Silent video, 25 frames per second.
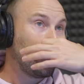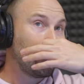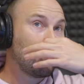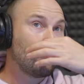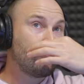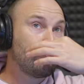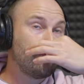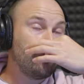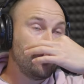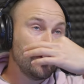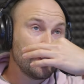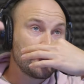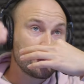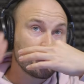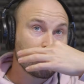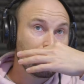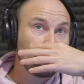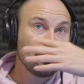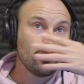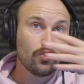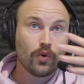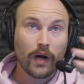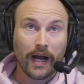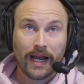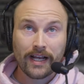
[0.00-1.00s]
The
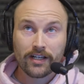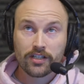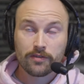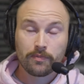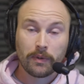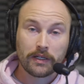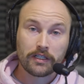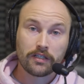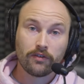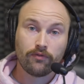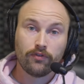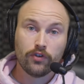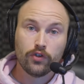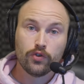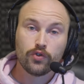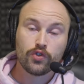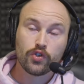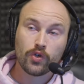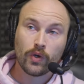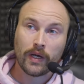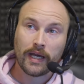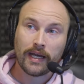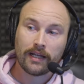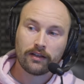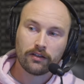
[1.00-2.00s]
physical aspect of losing
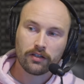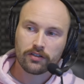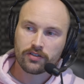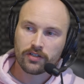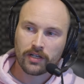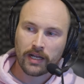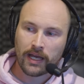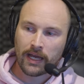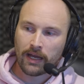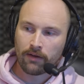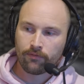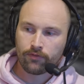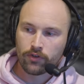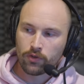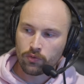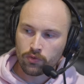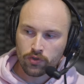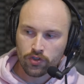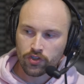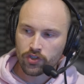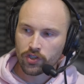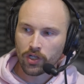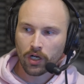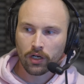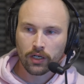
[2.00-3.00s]
your hair doesn't have you
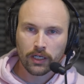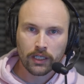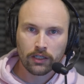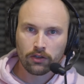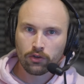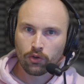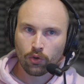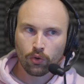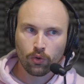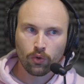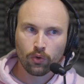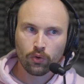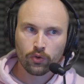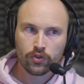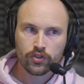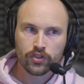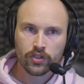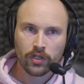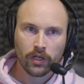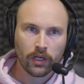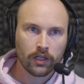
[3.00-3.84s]
stuck indoors.